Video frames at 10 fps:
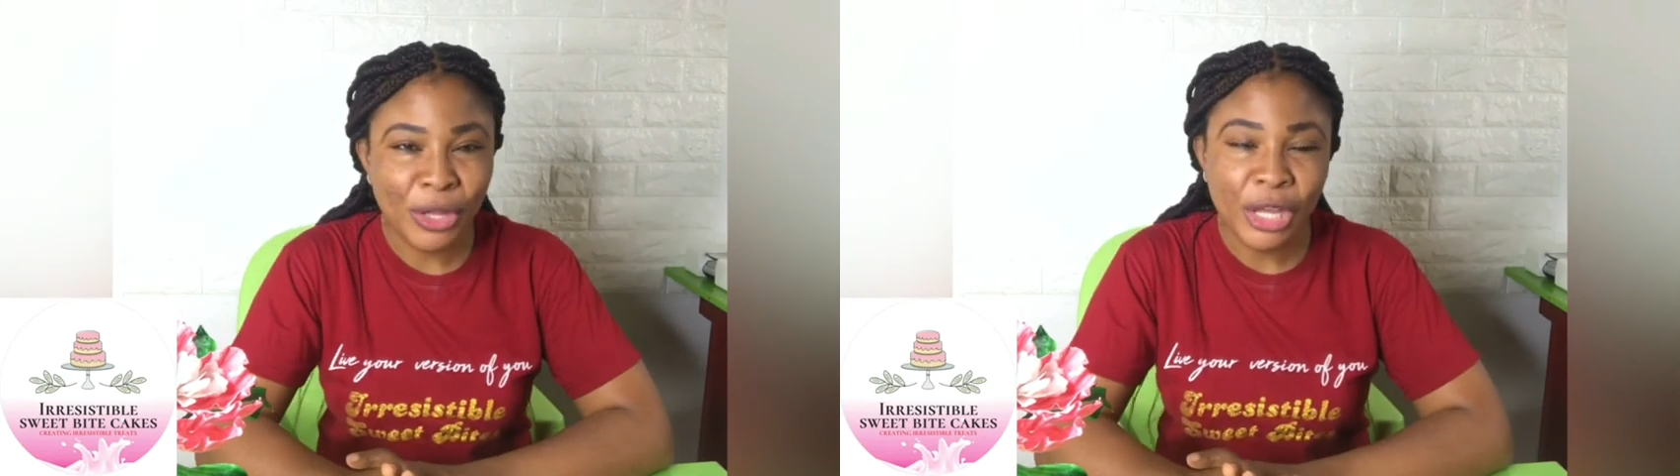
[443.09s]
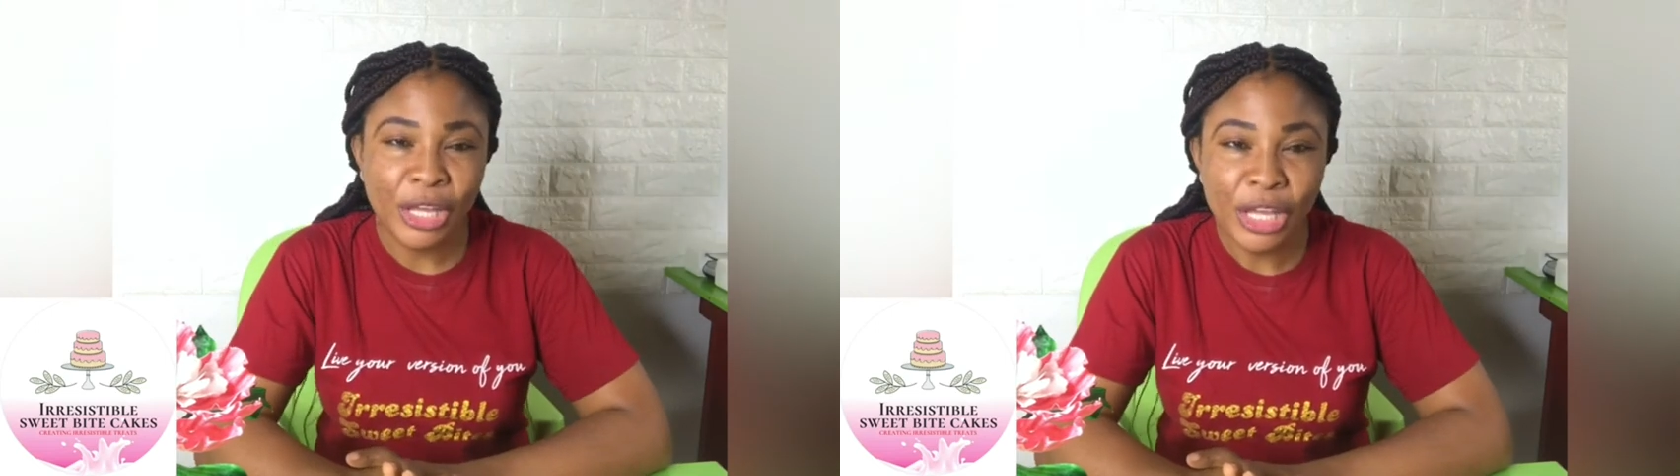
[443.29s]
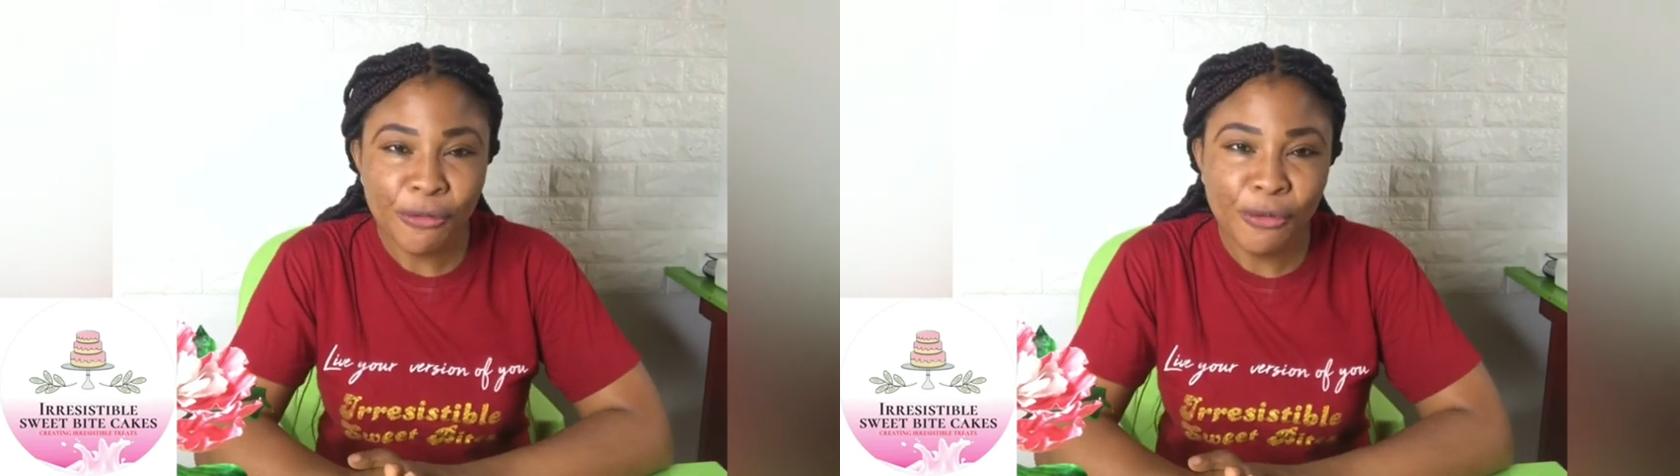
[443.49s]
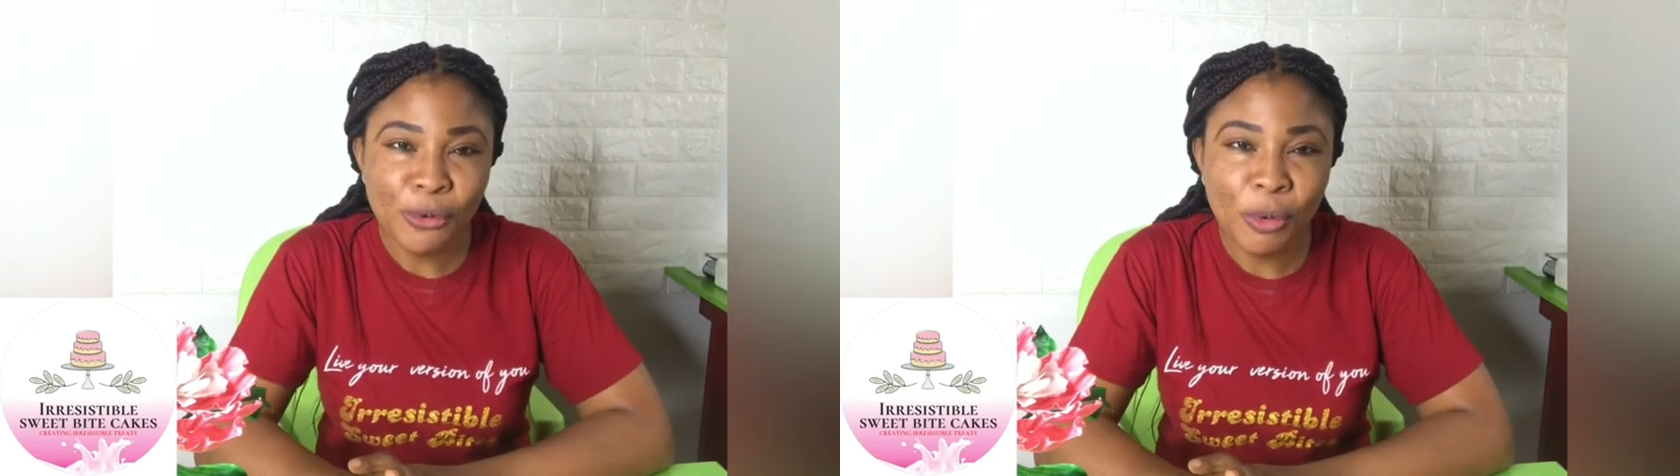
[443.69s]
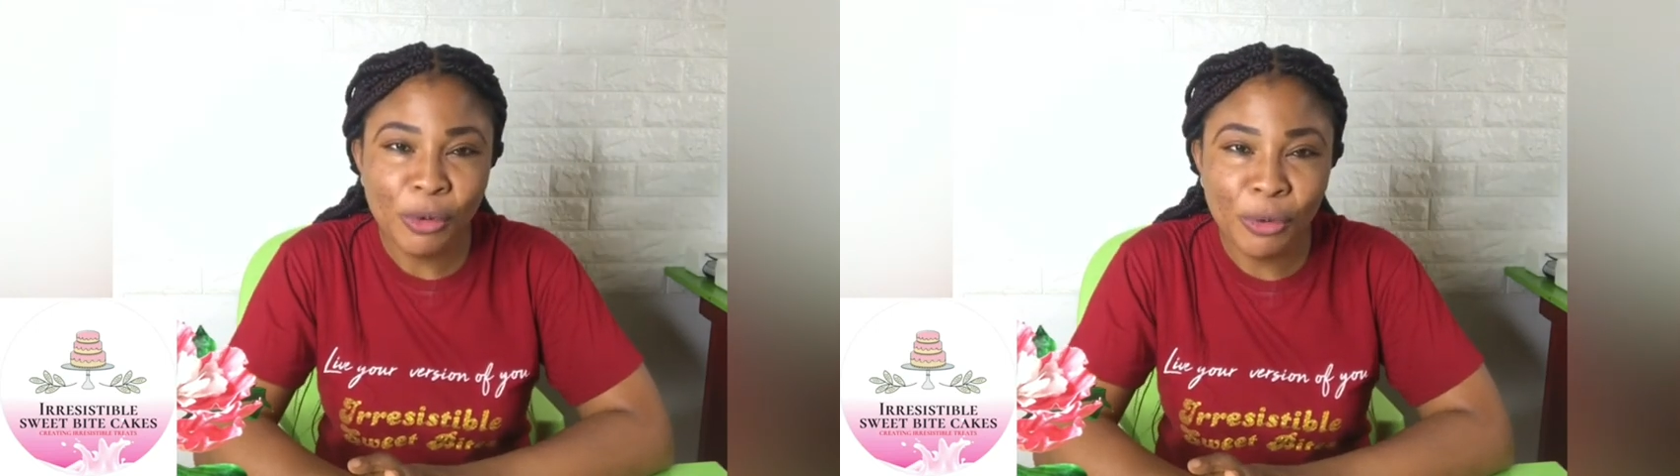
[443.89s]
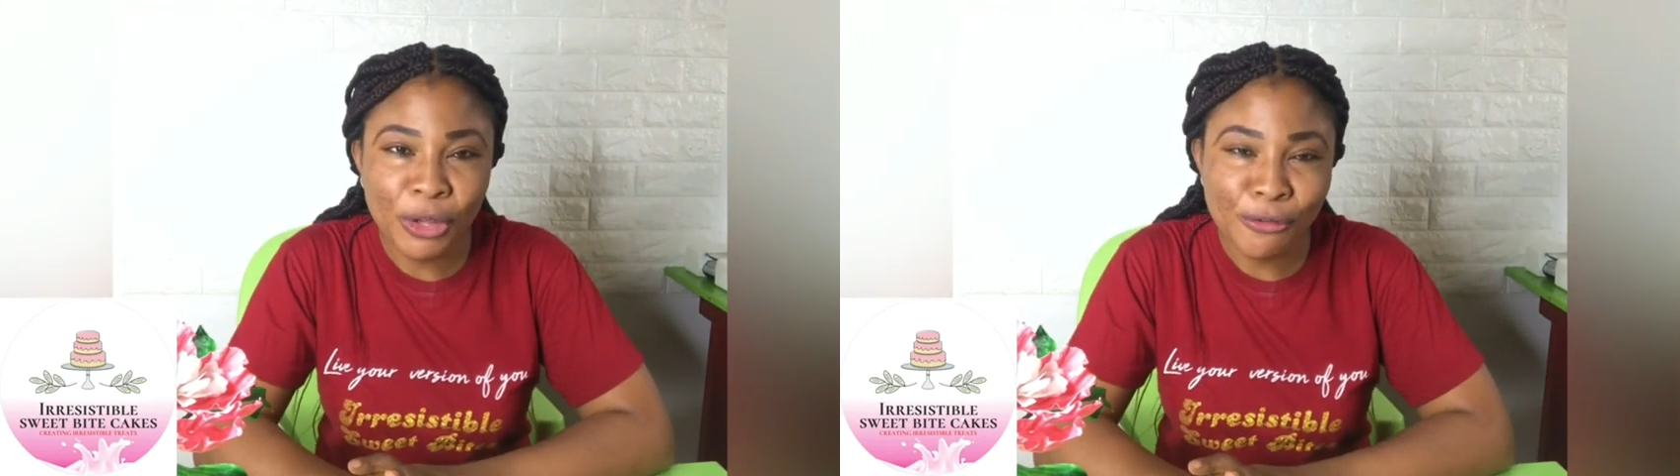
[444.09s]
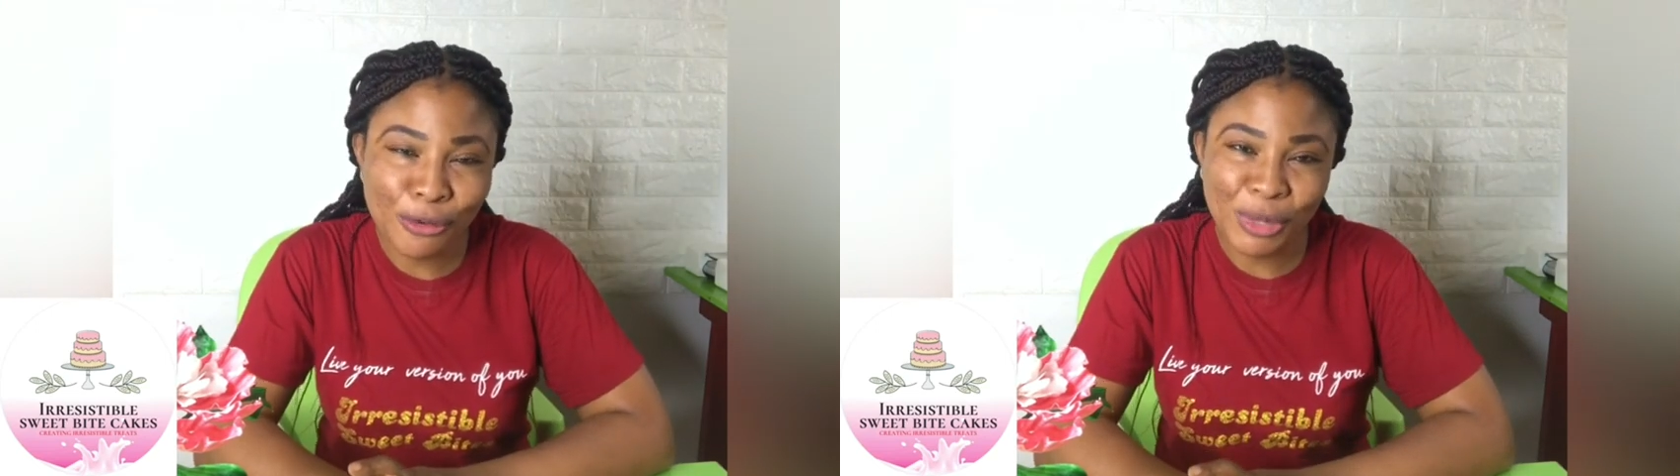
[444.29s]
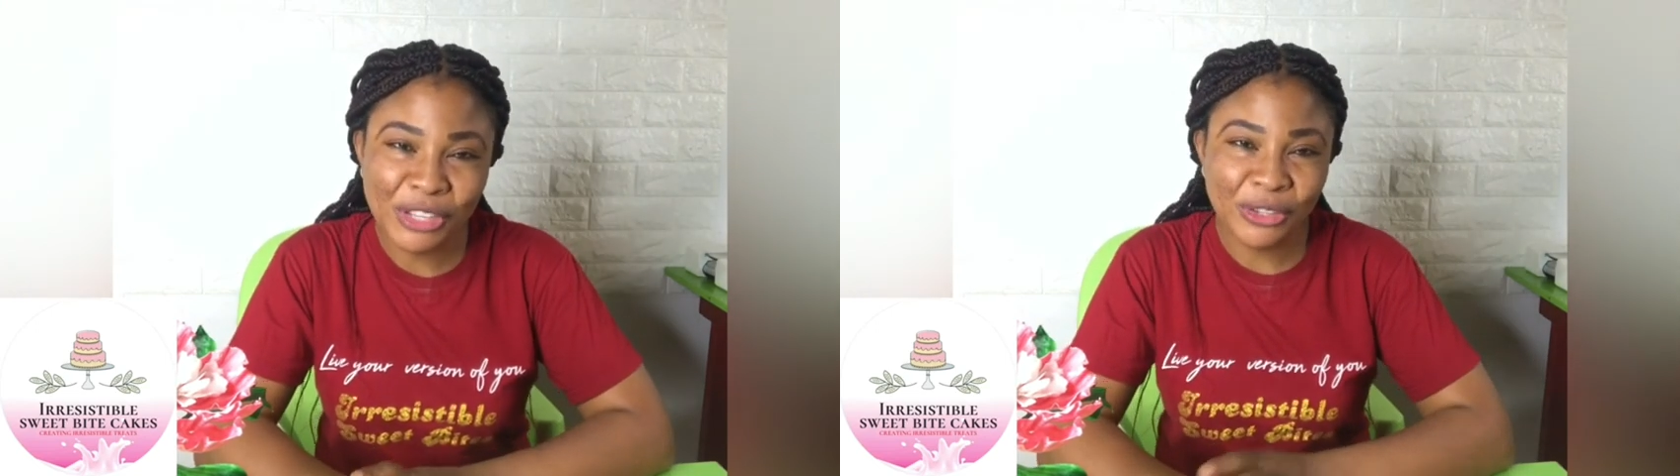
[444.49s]
If you want more
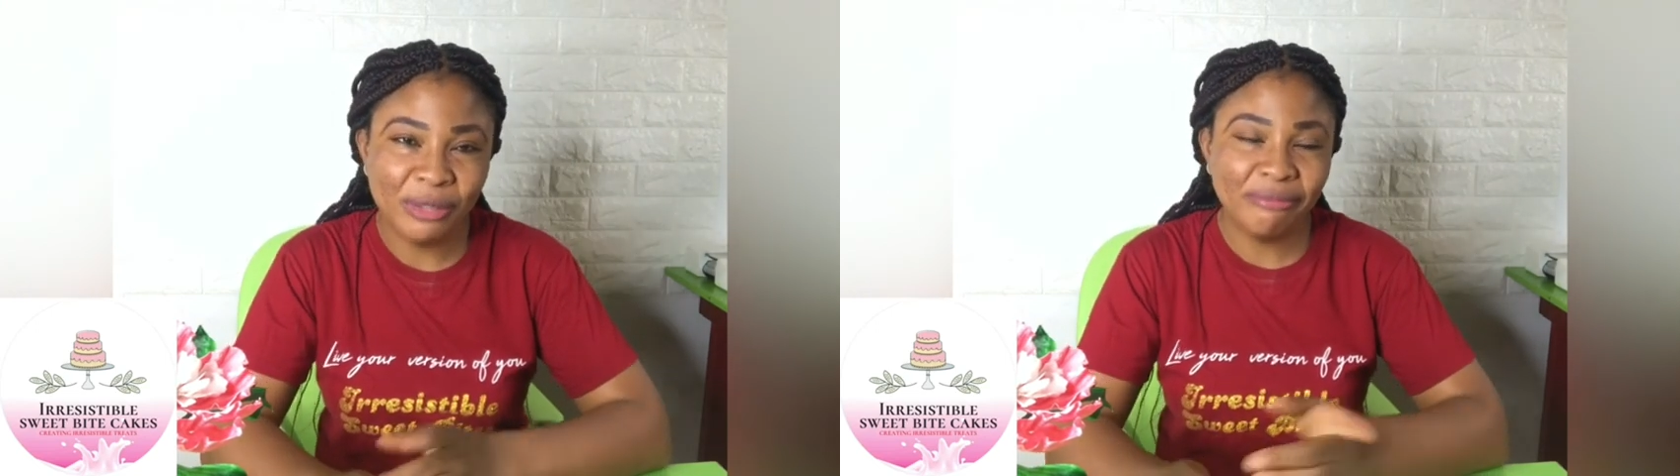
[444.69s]
information,